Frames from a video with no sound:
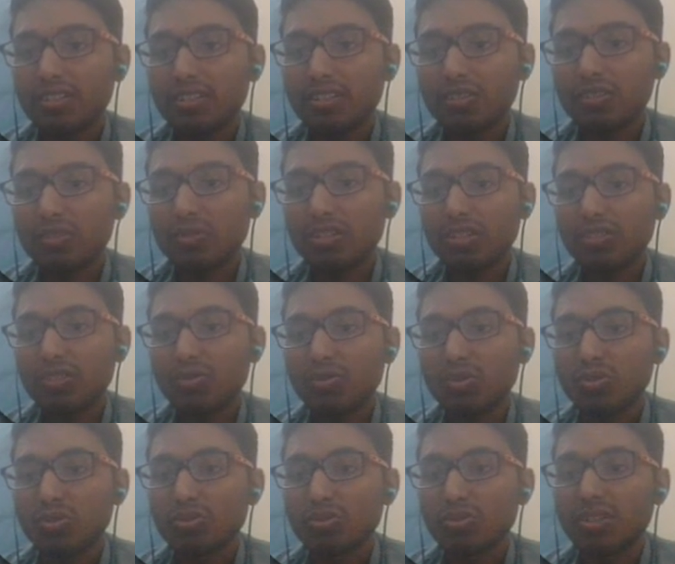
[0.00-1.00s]
You can go
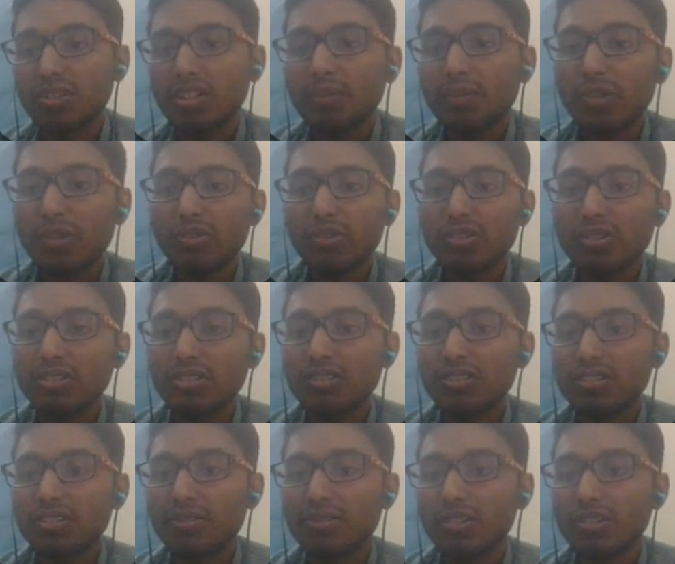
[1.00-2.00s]
through the about
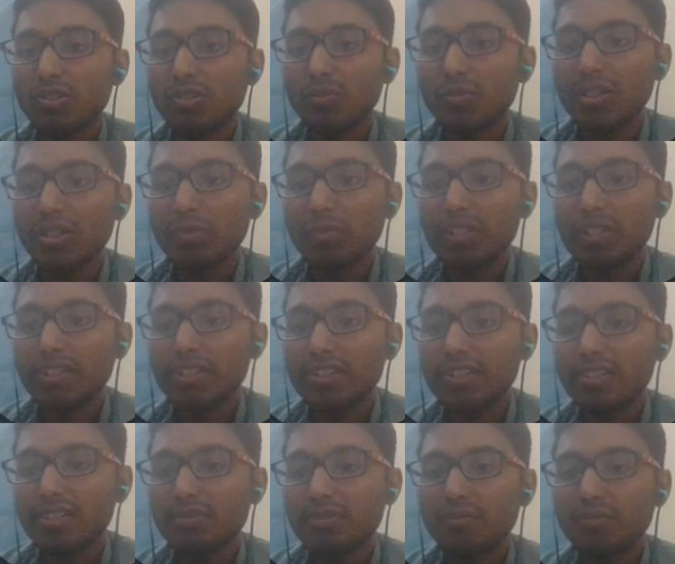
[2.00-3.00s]
of the
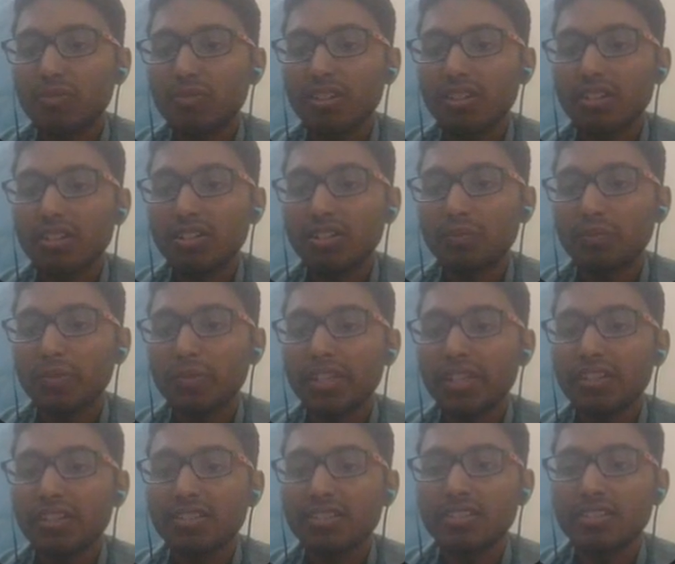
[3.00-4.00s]
application, my
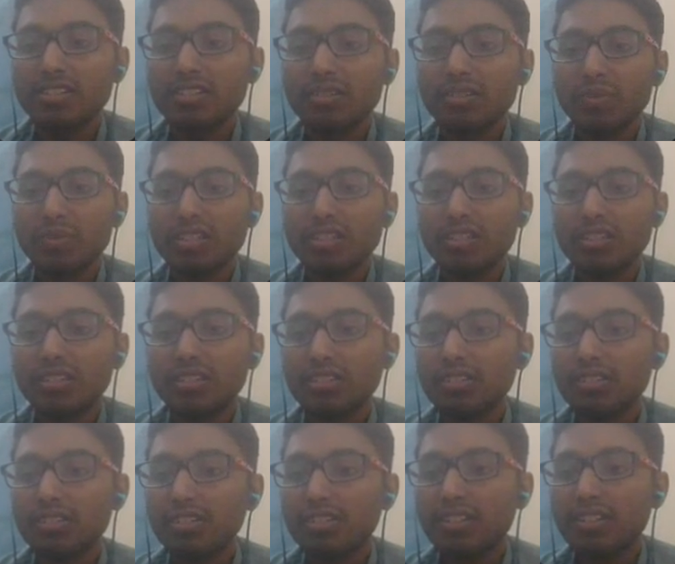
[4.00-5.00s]
research and my journey,
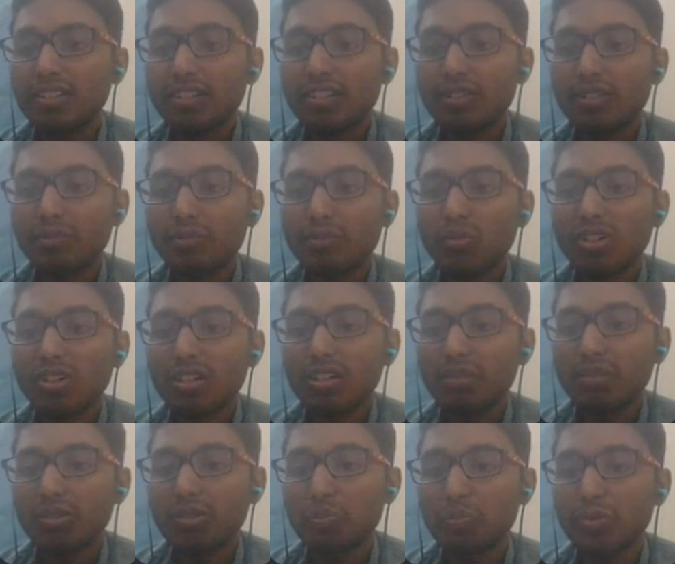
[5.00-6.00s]
and model
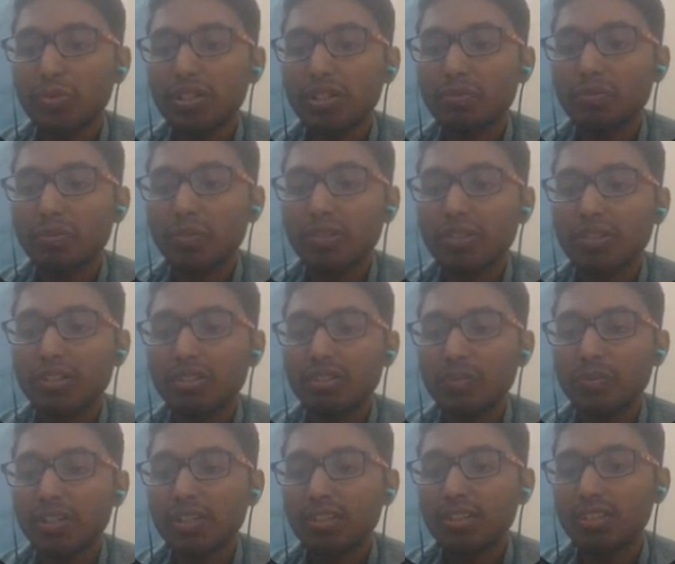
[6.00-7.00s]
development
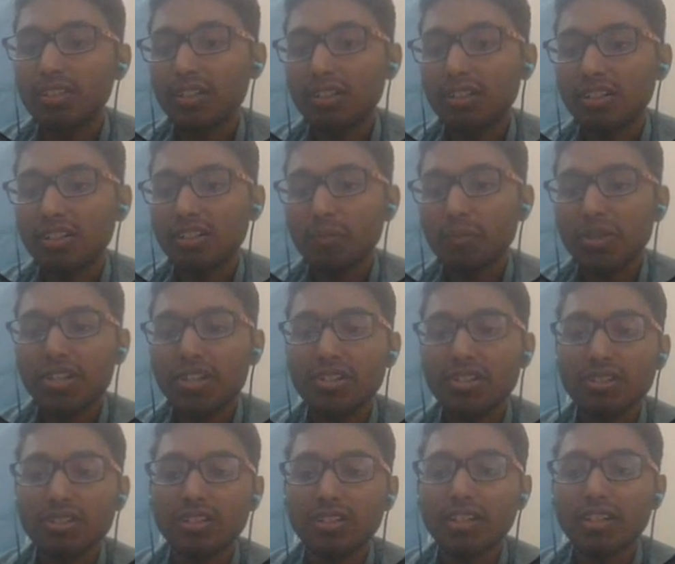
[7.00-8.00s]
path and
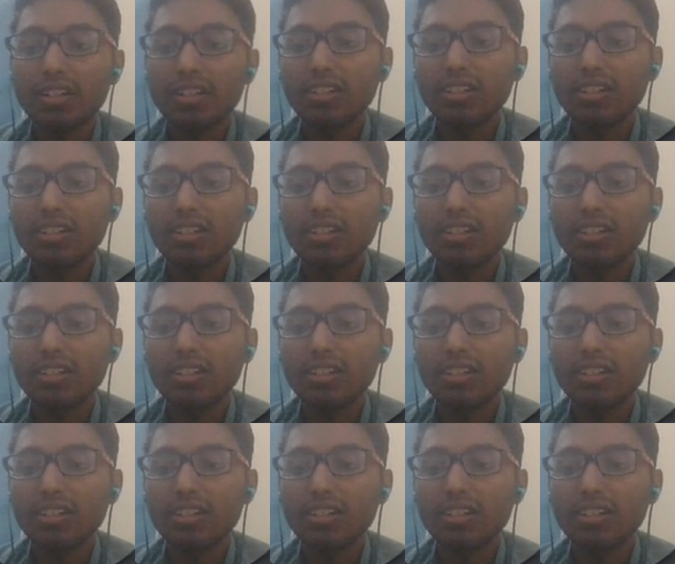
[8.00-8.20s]
application guide,